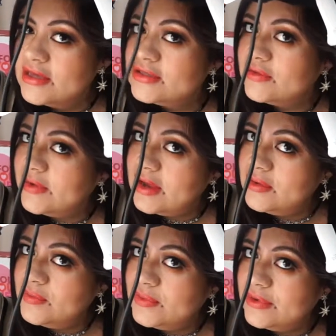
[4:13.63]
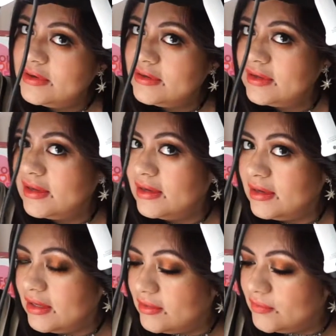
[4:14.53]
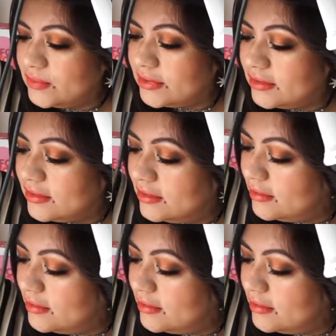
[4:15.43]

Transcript: So outward and inward.